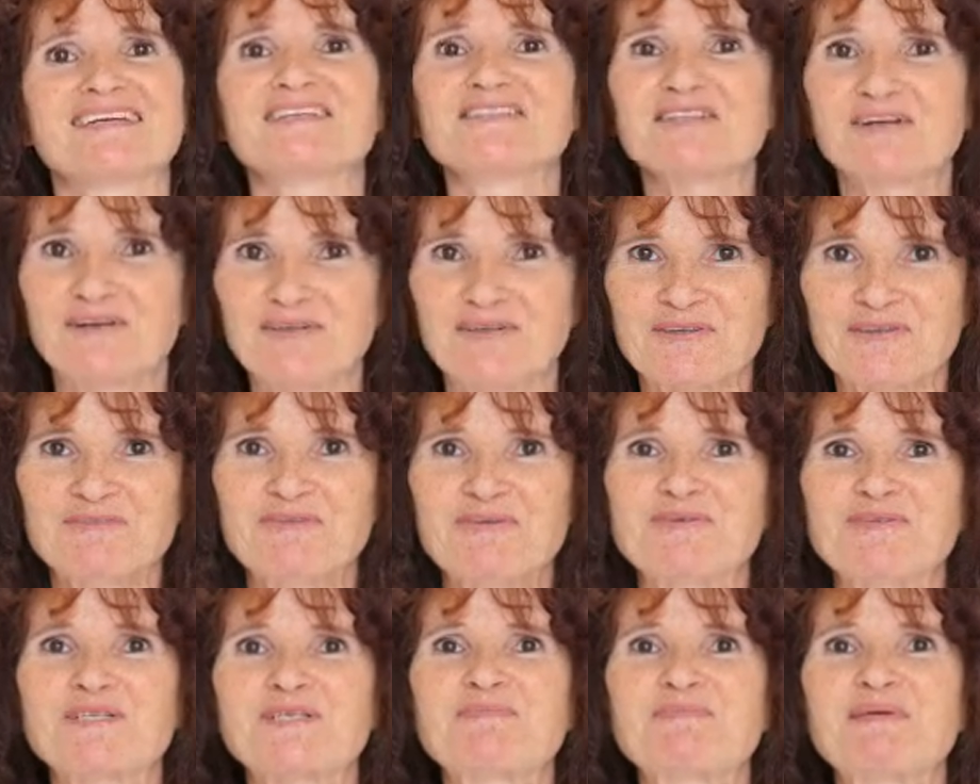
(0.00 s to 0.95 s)
So I look
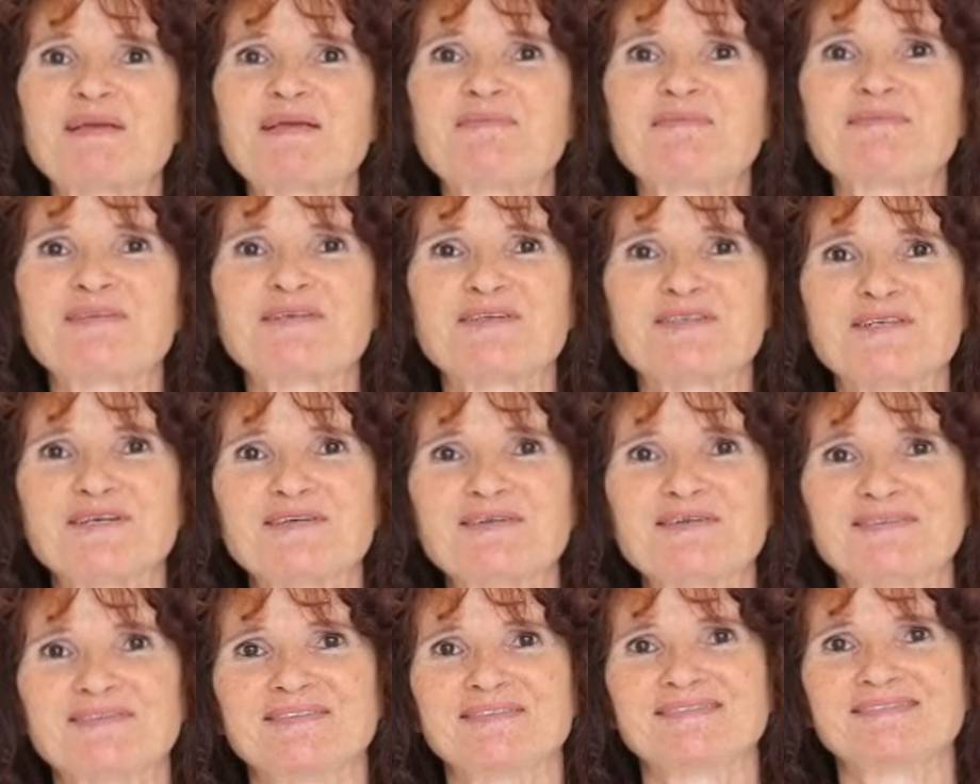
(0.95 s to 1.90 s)
forward to speaking with you
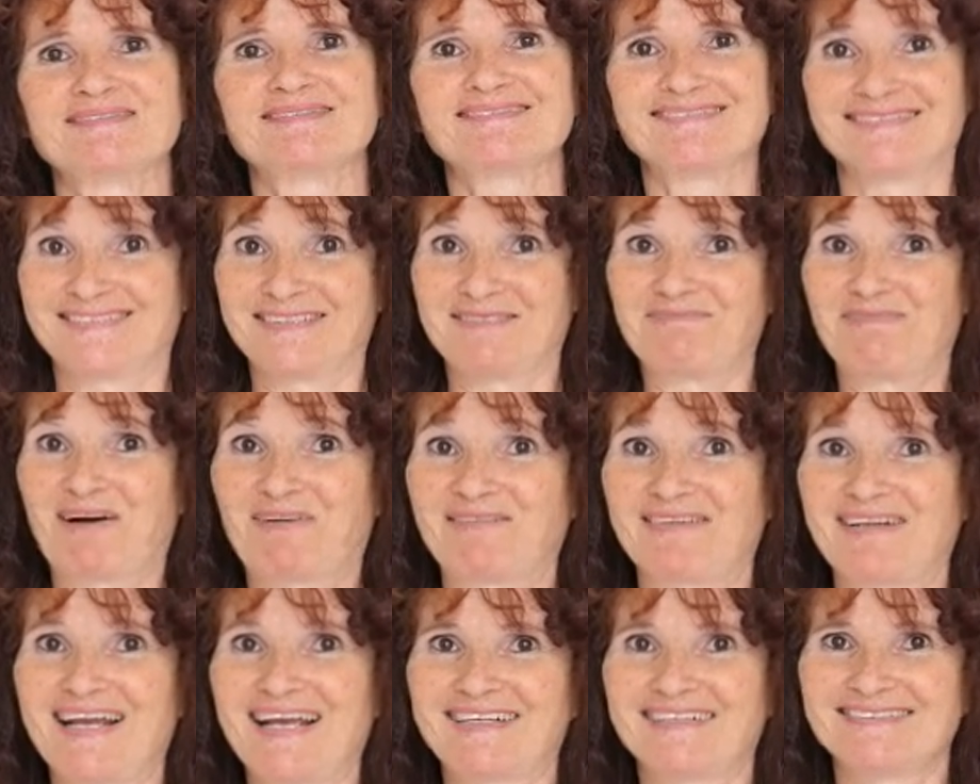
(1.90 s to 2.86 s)
soon. Bye
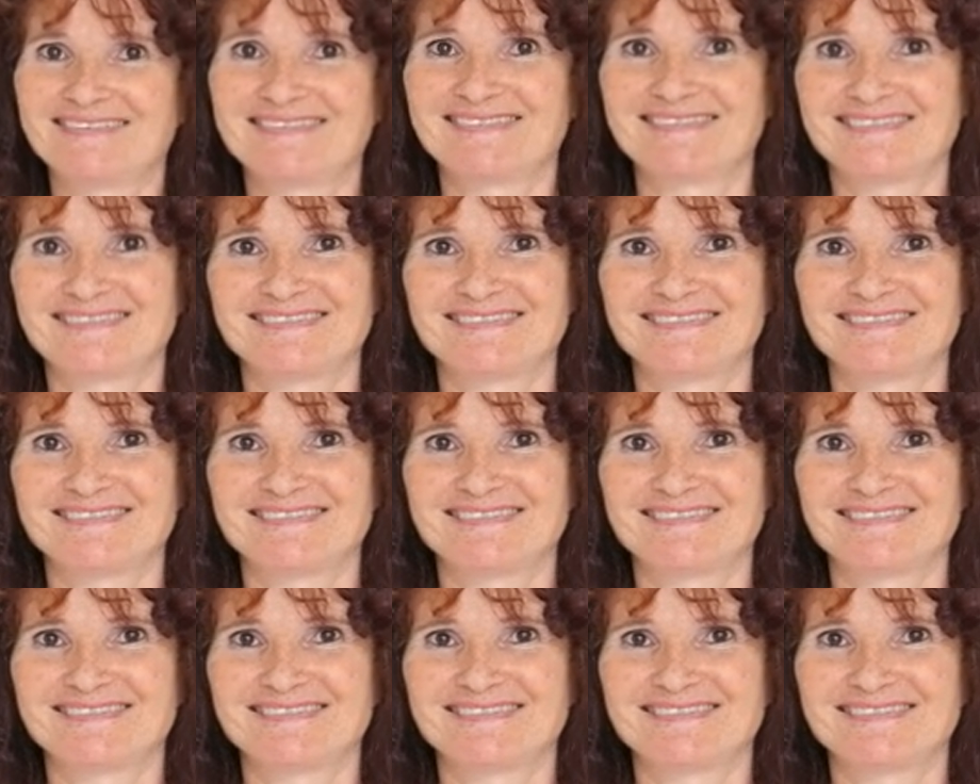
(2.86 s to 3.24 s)
for now.